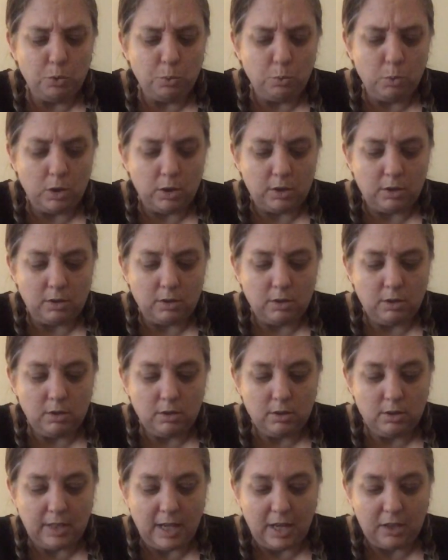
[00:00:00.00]
you wouldn't,
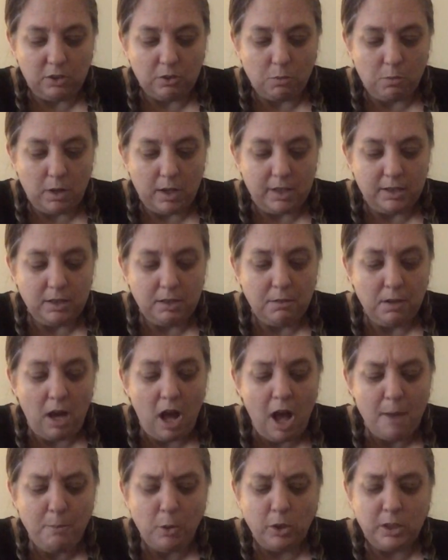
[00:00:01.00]
Daniel whined.
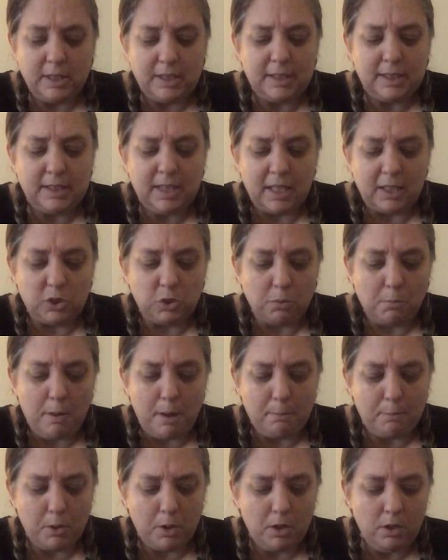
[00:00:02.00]
I'm only 6,
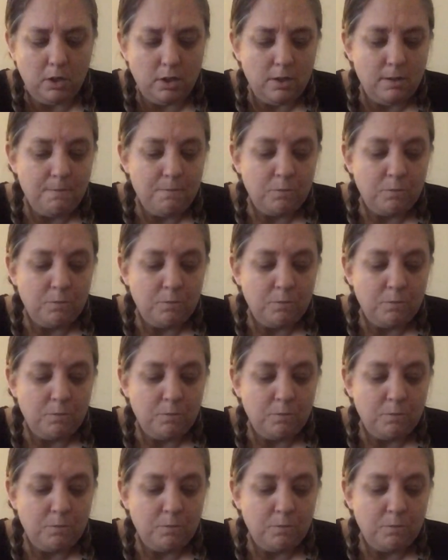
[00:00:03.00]
remember?